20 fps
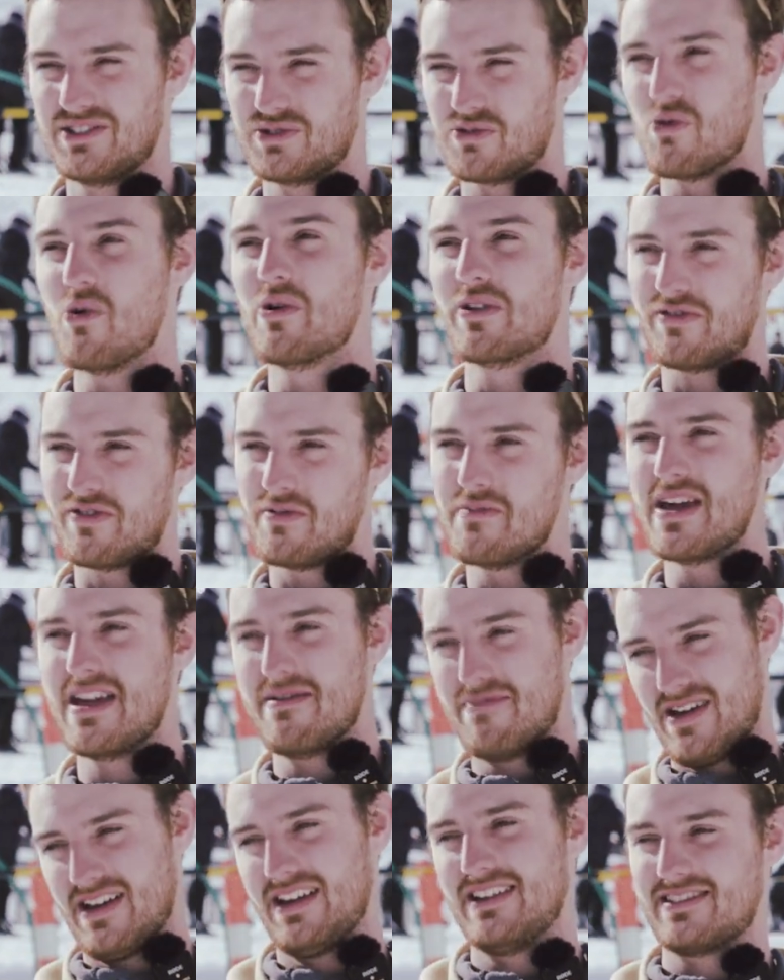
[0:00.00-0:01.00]
rewarding for
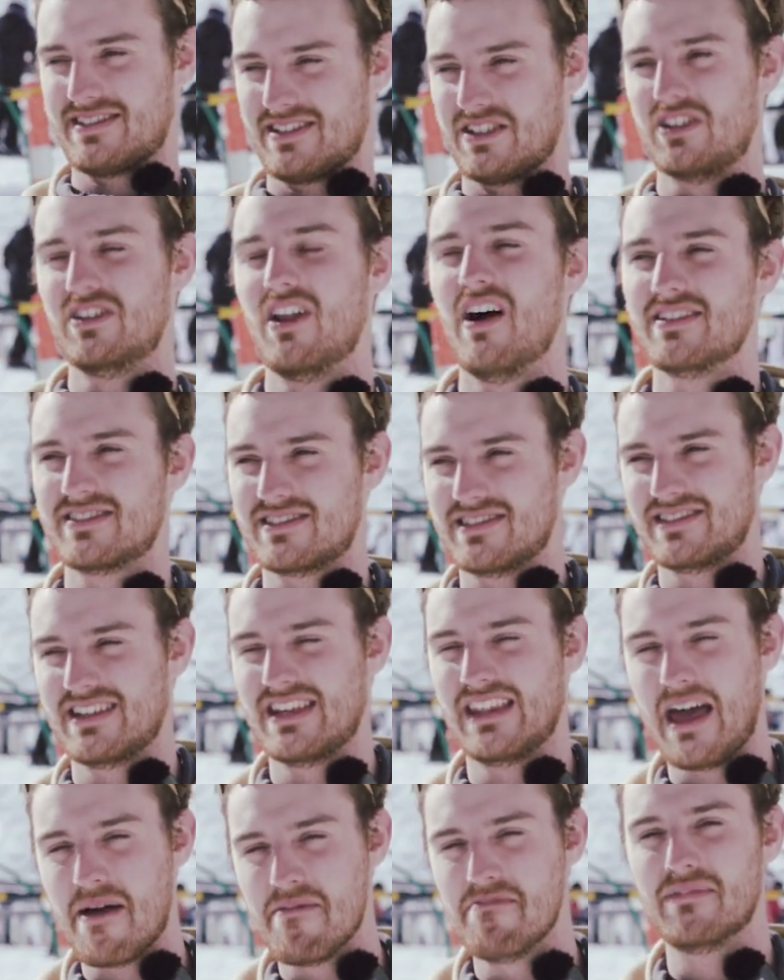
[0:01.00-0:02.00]
me, but it's nice to
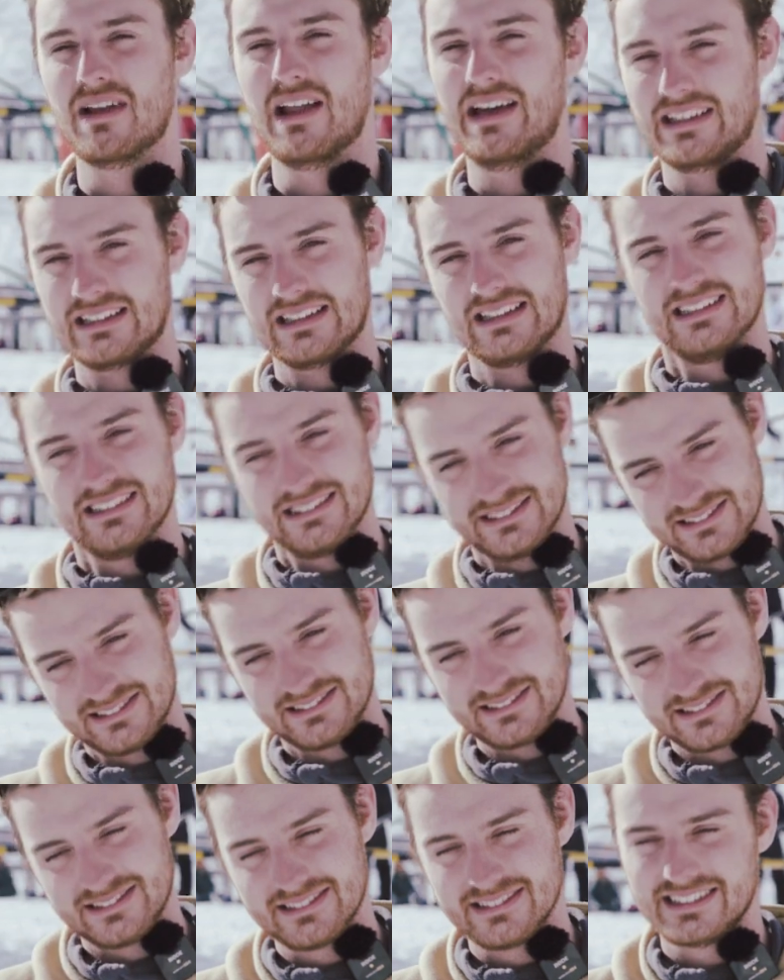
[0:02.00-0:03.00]
see them like
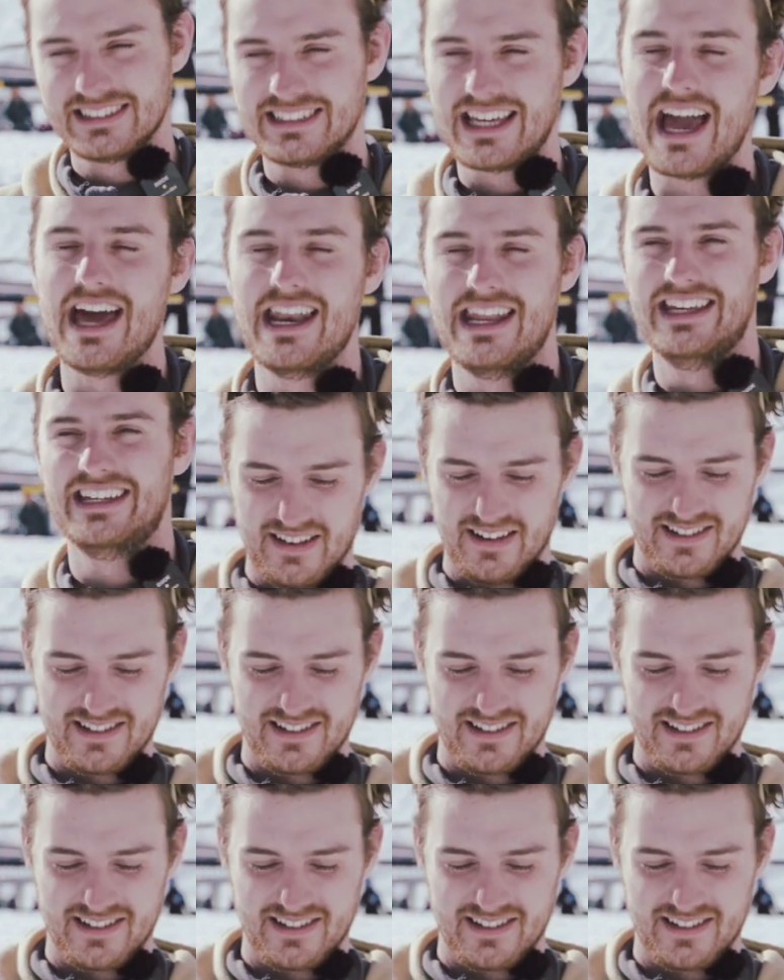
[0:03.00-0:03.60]
getting it.